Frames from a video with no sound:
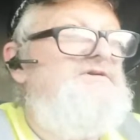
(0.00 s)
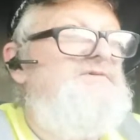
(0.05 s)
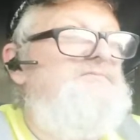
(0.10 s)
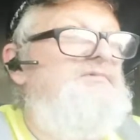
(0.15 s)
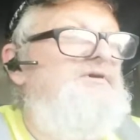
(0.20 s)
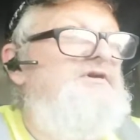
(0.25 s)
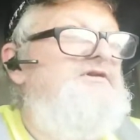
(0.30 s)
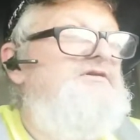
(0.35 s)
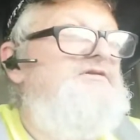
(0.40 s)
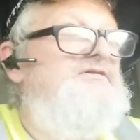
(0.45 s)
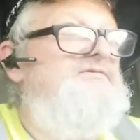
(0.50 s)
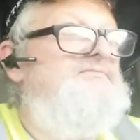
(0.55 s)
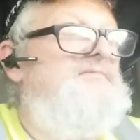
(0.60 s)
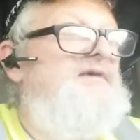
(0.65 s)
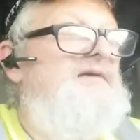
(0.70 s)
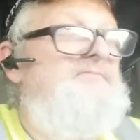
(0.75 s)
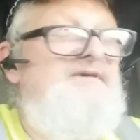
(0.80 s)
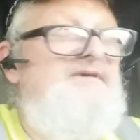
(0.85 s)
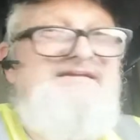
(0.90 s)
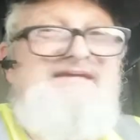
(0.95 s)
But
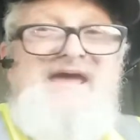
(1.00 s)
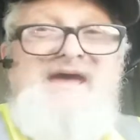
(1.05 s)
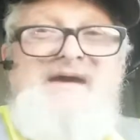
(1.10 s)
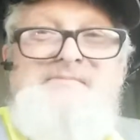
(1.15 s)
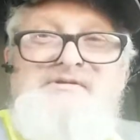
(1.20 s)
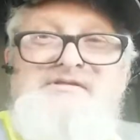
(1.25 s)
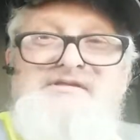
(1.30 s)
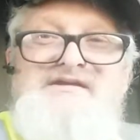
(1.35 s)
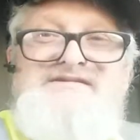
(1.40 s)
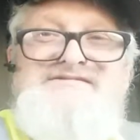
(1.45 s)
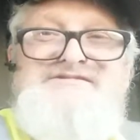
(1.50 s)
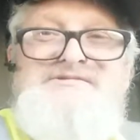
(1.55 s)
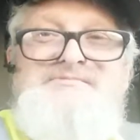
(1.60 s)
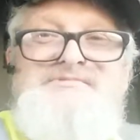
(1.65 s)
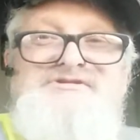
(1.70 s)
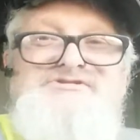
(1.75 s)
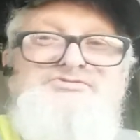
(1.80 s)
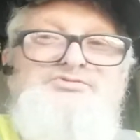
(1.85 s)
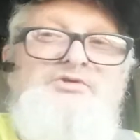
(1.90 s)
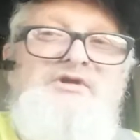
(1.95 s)
my metabolism
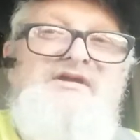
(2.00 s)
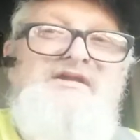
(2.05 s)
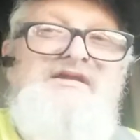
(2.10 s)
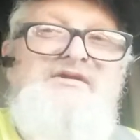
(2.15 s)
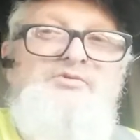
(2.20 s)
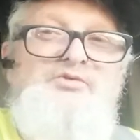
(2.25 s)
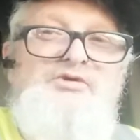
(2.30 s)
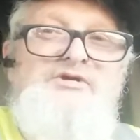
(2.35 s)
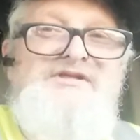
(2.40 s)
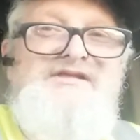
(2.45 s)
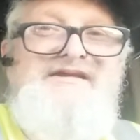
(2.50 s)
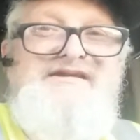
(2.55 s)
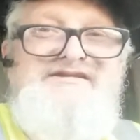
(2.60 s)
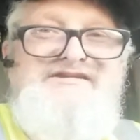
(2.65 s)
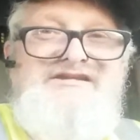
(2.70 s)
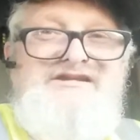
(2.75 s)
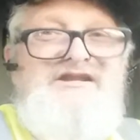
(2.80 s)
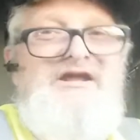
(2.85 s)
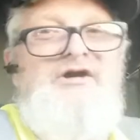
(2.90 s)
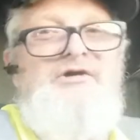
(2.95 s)
is running really
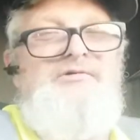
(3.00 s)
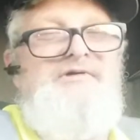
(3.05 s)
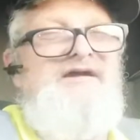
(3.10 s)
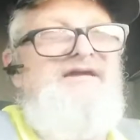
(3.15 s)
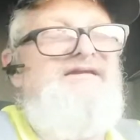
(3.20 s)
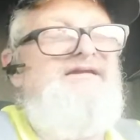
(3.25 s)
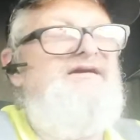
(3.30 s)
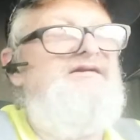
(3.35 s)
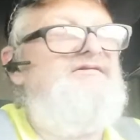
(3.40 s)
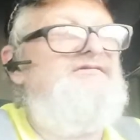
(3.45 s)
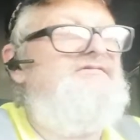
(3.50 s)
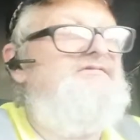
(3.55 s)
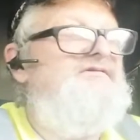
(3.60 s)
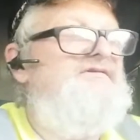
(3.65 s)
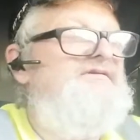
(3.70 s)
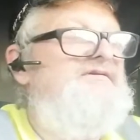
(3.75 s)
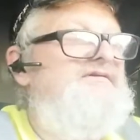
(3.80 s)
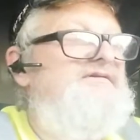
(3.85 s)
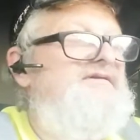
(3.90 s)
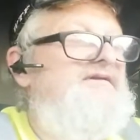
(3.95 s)
slow right now,
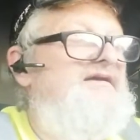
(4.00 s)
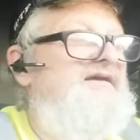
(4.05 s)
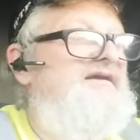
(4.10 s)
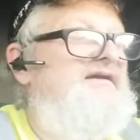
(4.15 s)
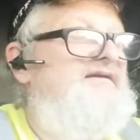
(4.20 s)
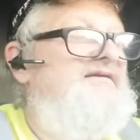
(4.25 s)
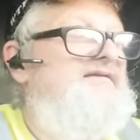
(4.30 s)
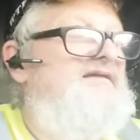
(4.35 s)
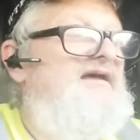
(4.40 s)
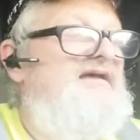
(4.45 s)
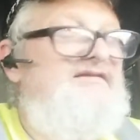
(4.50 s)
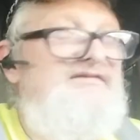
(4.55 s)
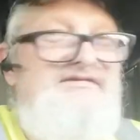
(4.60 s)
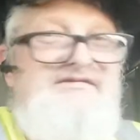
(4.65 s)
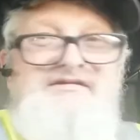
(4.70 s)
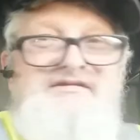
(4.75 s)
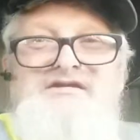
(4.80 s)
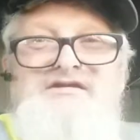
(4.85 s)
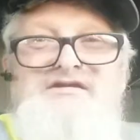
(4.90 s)
and that's